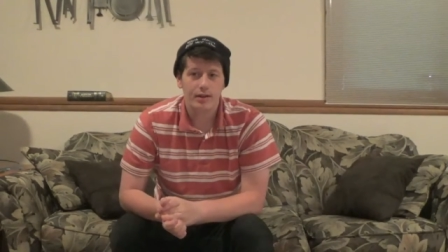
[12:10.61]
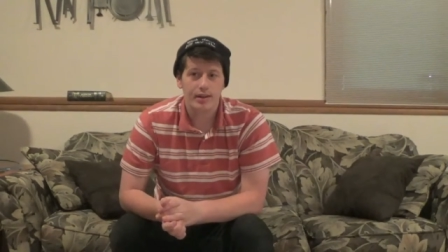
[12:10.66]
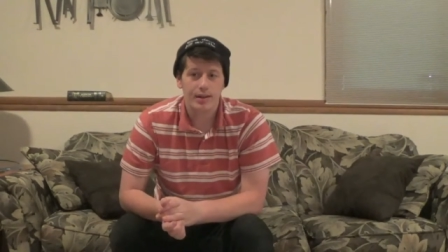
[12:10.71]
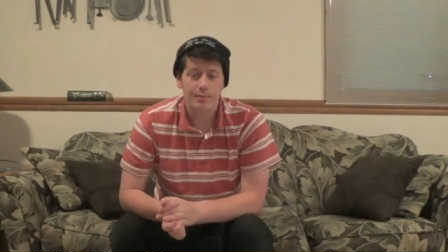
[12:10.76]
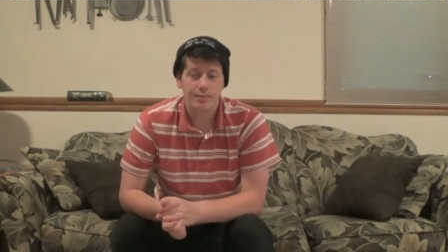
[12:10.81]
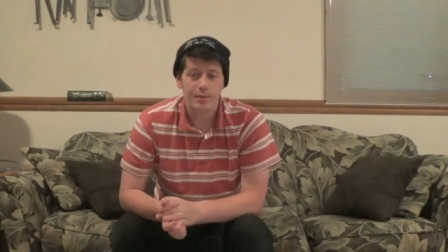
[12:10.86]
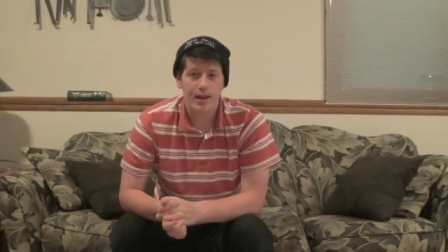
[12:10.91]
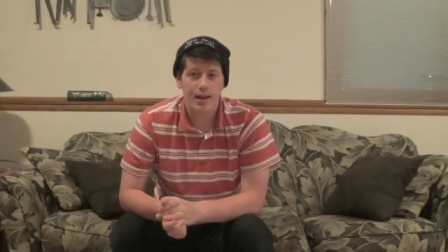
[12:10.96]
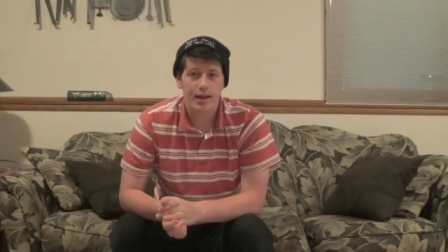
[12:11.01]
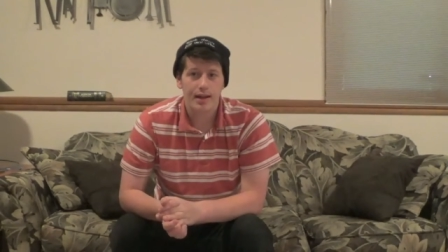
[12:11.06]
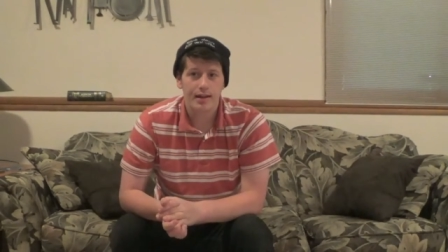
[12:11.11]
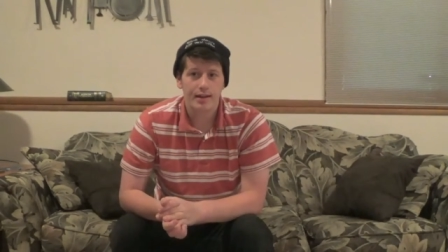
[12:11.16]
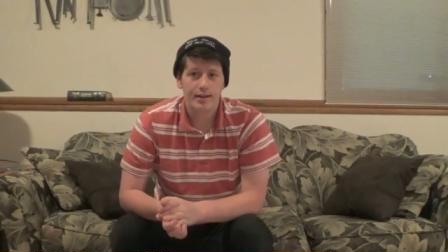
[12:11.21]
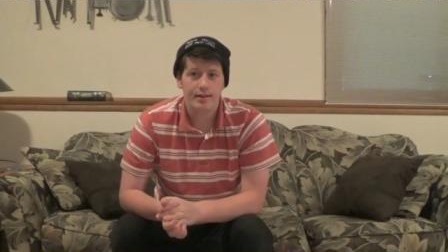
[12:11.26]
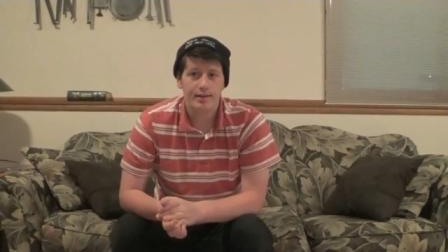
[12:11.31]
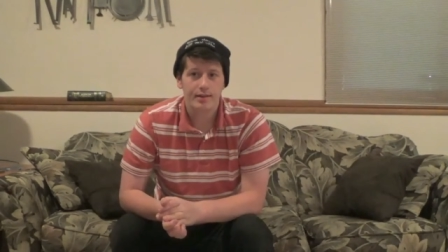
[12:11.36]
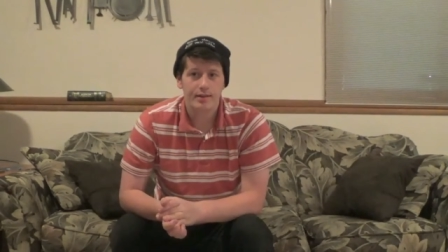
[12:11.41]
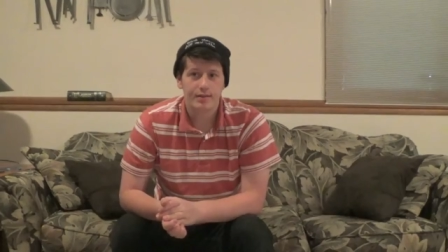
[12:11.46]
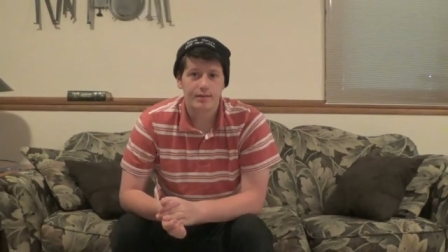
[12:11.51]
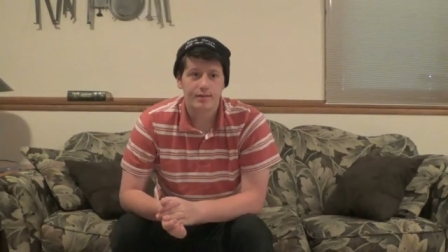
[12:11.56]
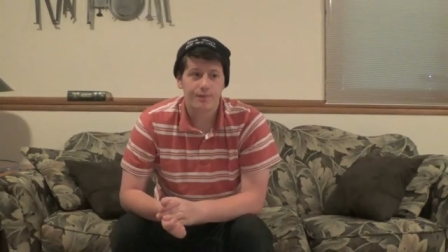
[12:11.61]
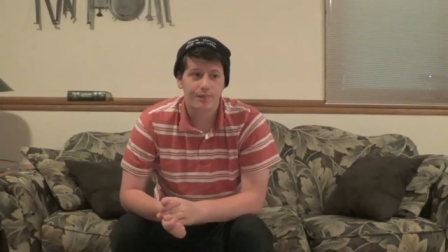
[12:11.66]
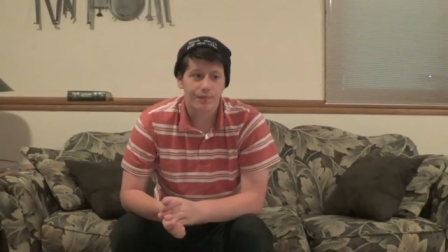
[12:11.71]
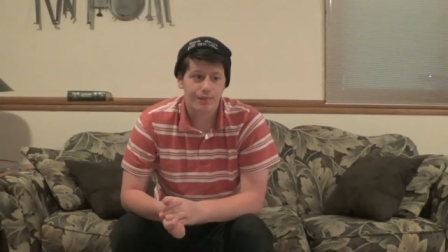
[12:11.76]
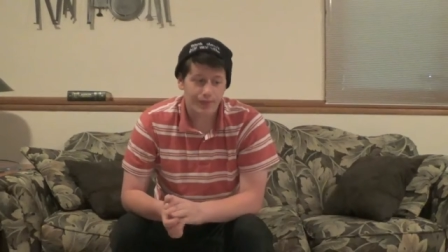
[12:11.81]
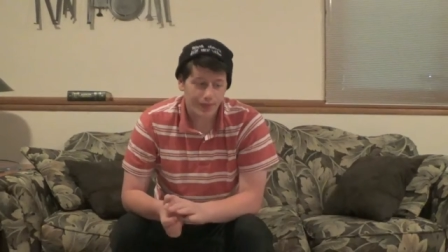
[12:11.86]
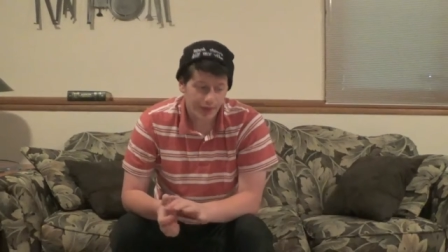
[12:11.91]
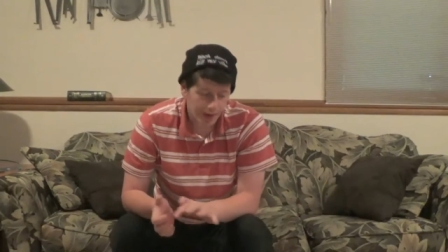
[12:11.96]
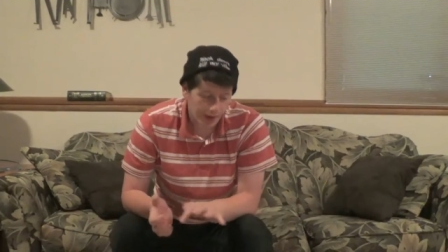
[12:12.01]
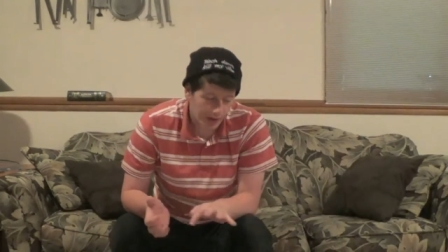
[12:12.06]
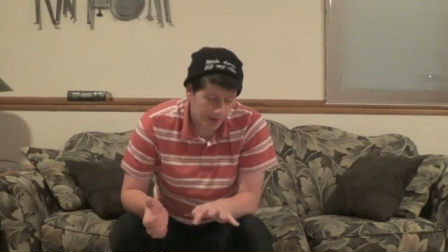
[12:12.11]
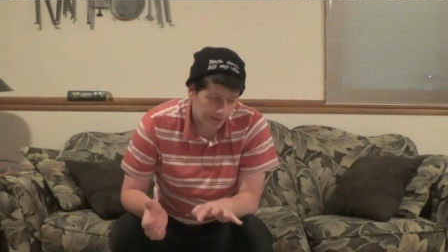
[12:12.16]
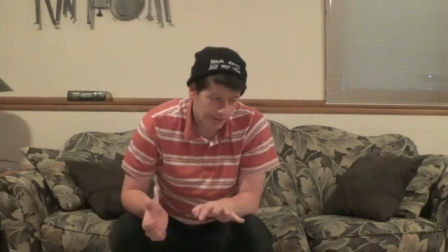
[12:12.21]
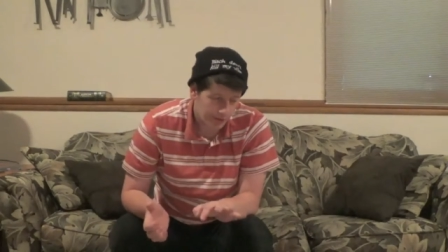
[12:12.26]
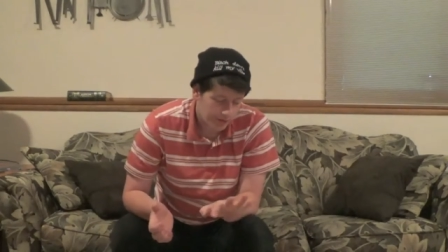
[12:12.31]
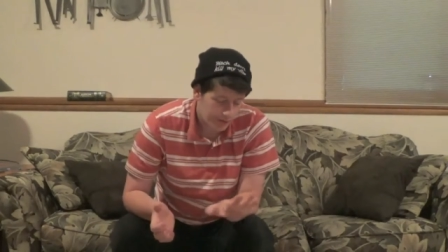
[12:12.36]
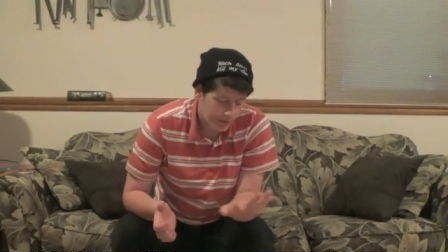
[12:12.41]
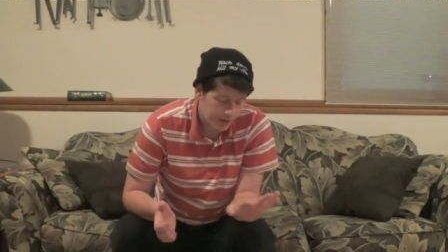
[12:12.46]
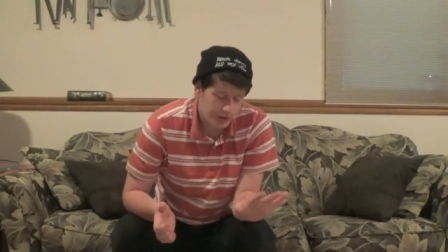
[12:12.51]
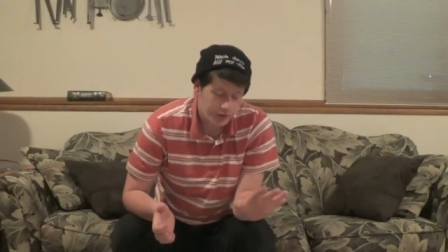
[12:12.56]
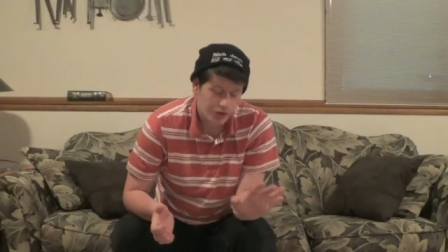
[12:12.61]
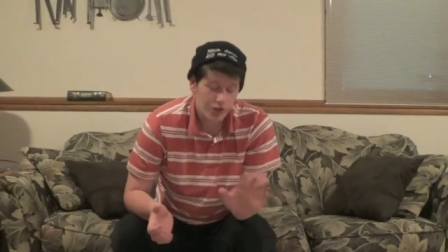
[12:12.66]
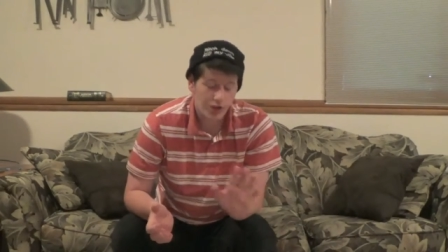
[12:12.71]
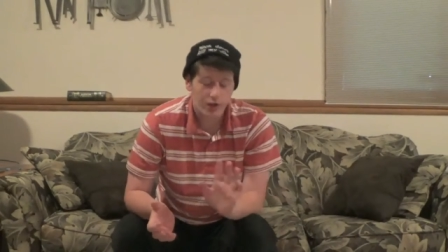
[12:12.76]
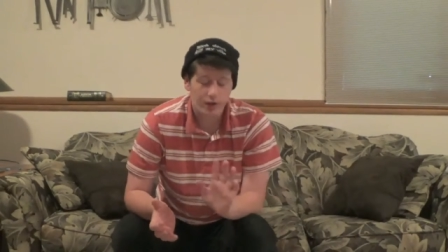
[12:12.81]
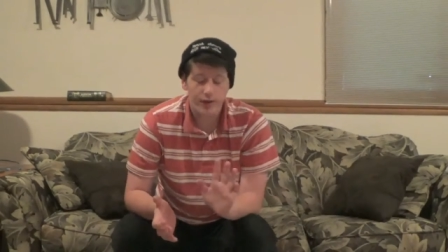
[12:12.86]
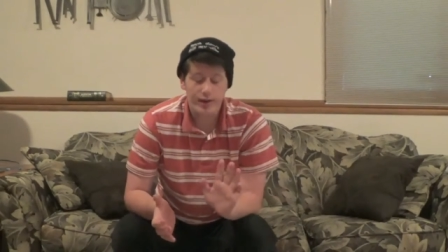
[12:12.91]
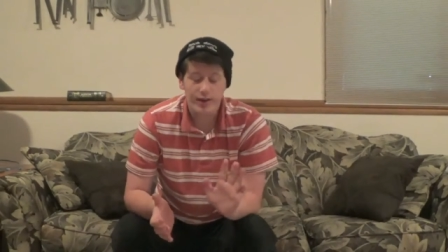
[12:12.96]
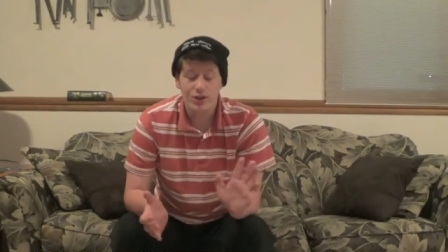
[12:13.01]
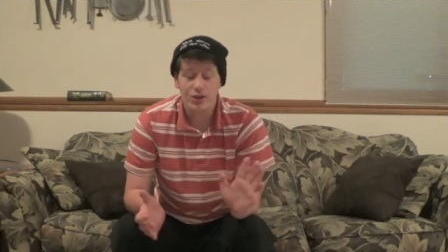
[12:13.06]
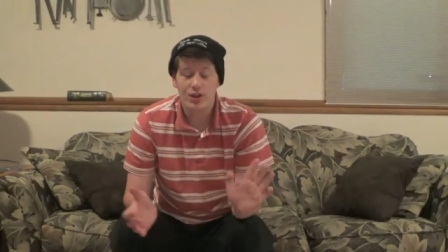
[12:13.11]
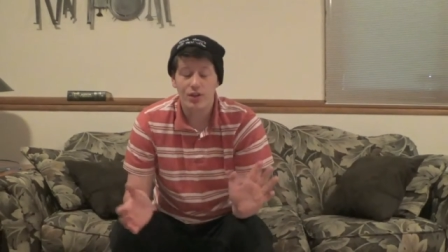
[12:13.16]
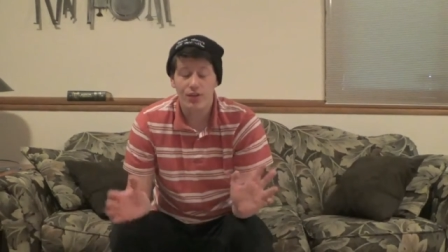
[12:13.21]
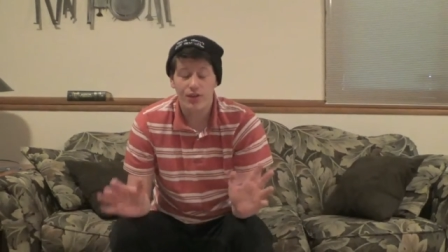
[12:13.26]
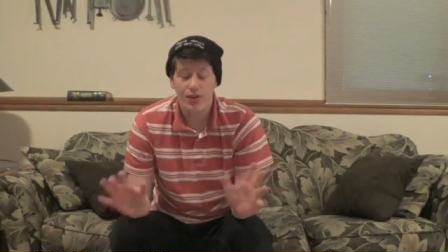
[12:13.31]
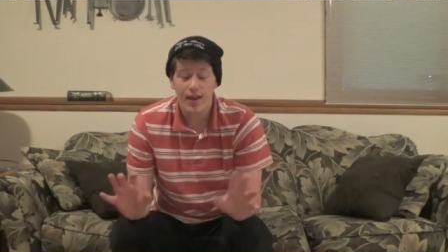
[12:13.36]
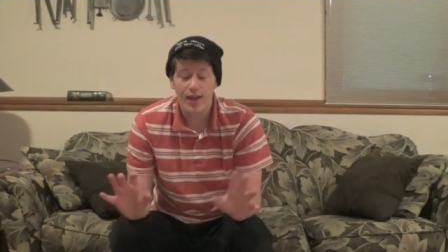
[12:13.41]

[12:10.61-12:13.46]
type guys of this generation.